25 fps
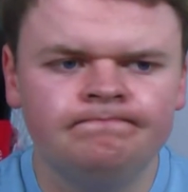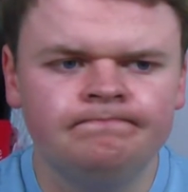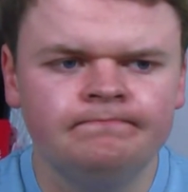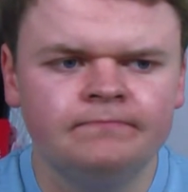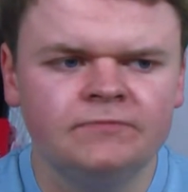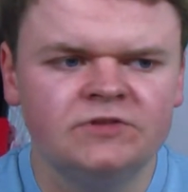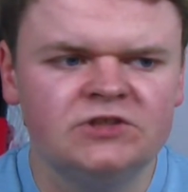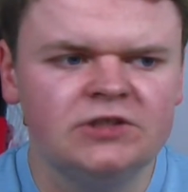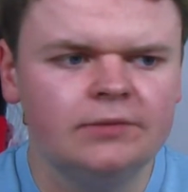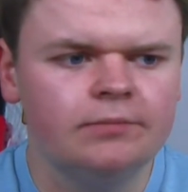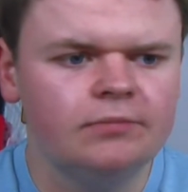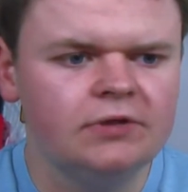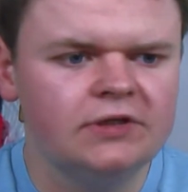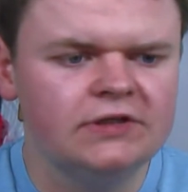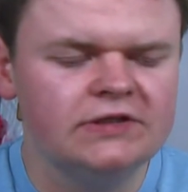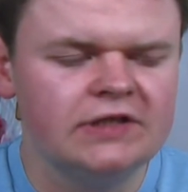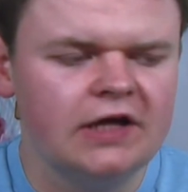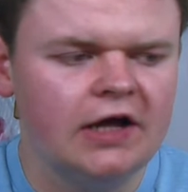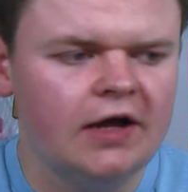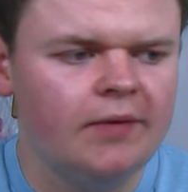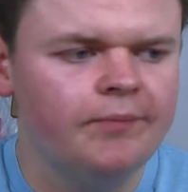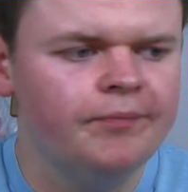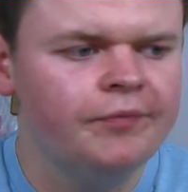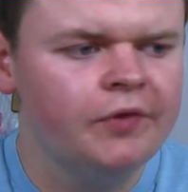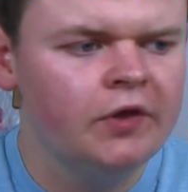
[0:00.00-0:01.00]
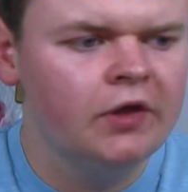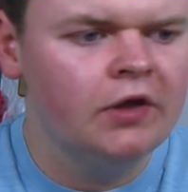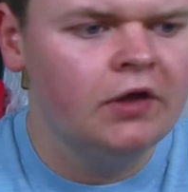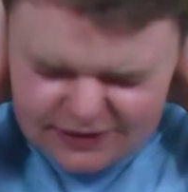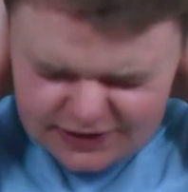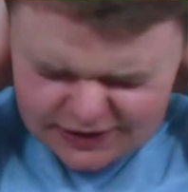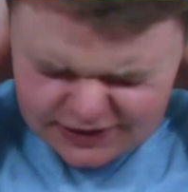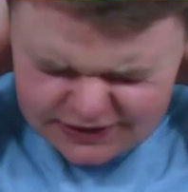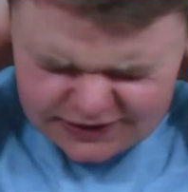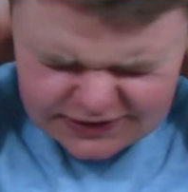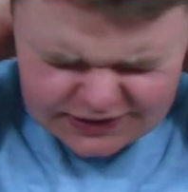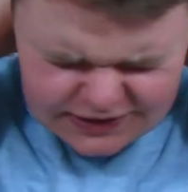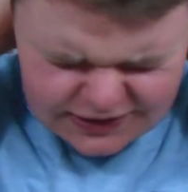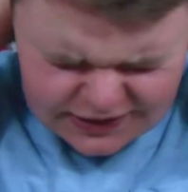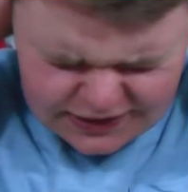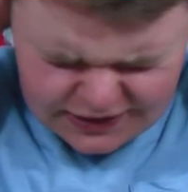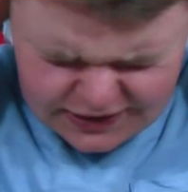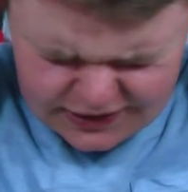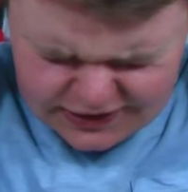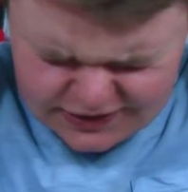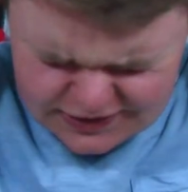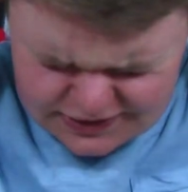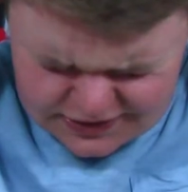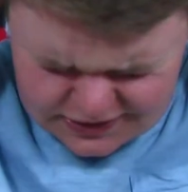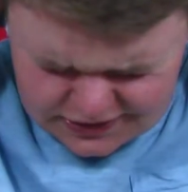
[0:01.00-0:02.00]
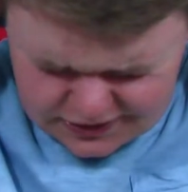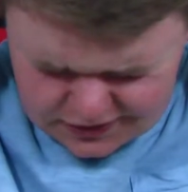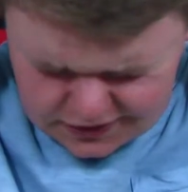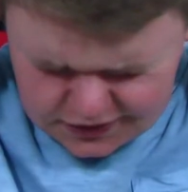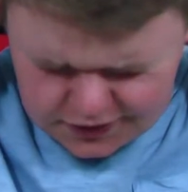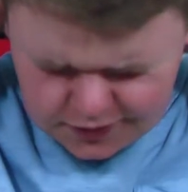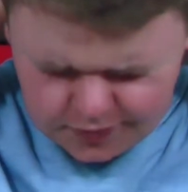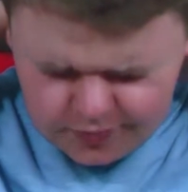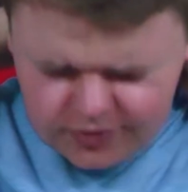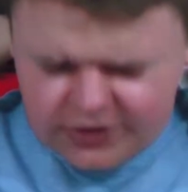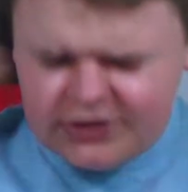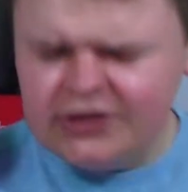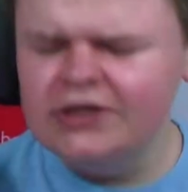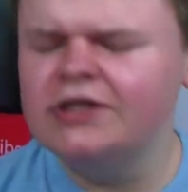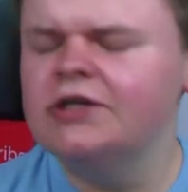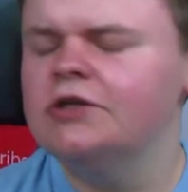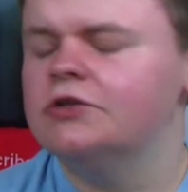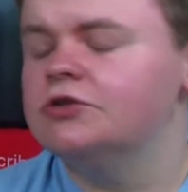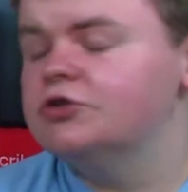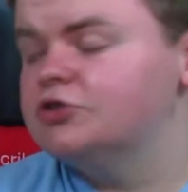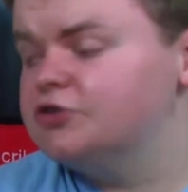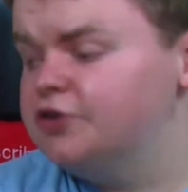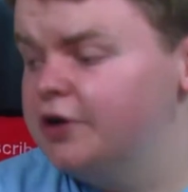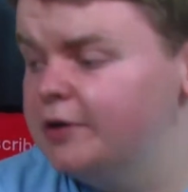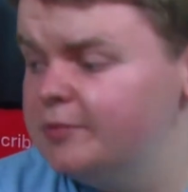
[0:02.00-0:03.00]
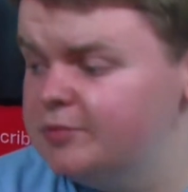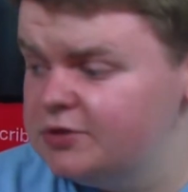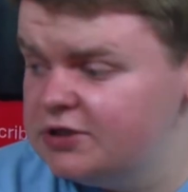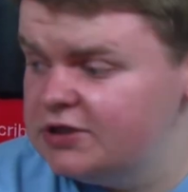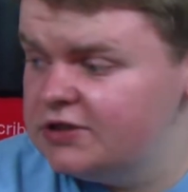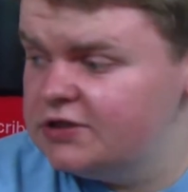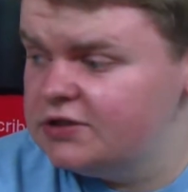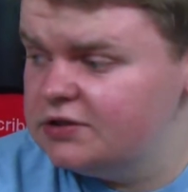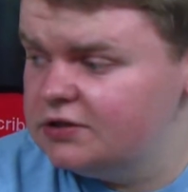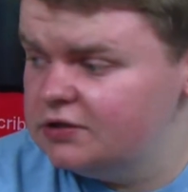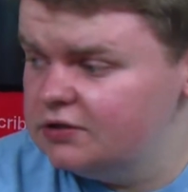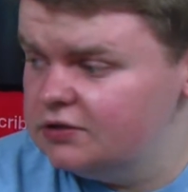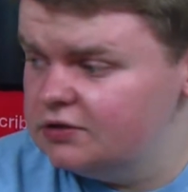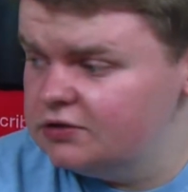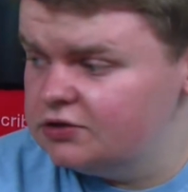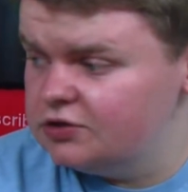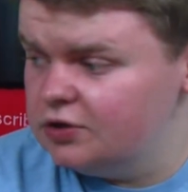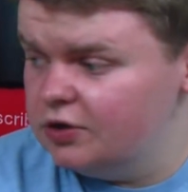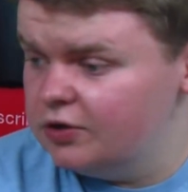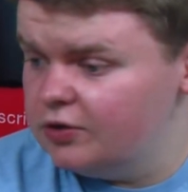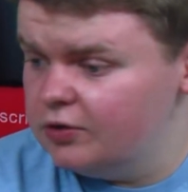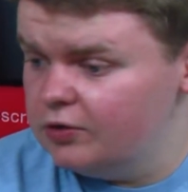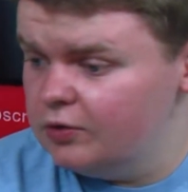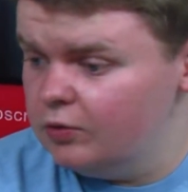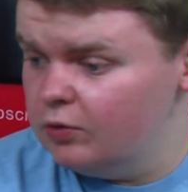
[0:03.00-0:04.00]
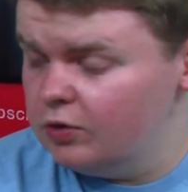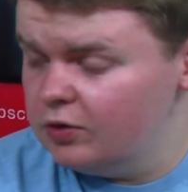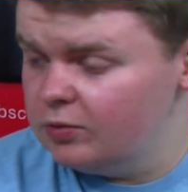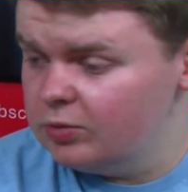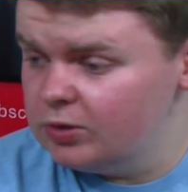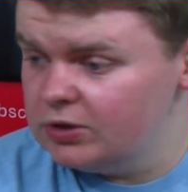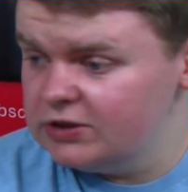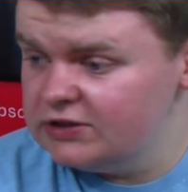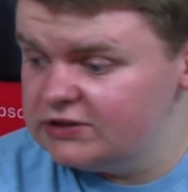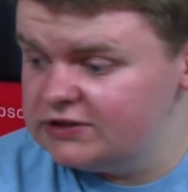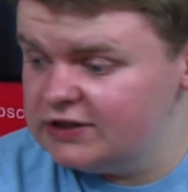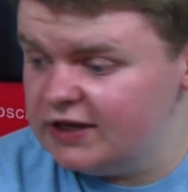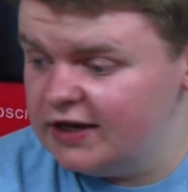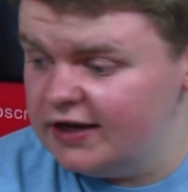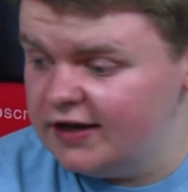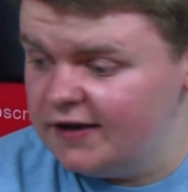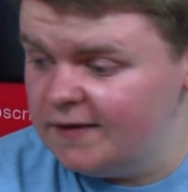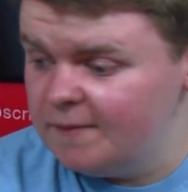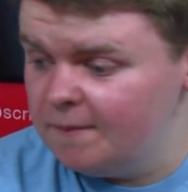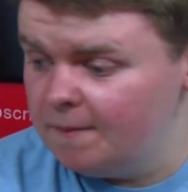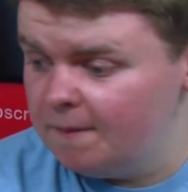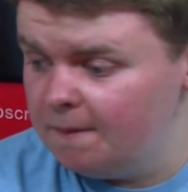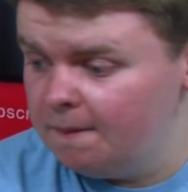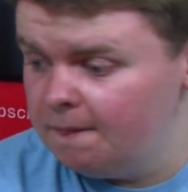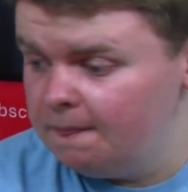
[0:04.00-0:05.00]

Simple as that. This is completely unscripted, so I don't know what I'm going to say.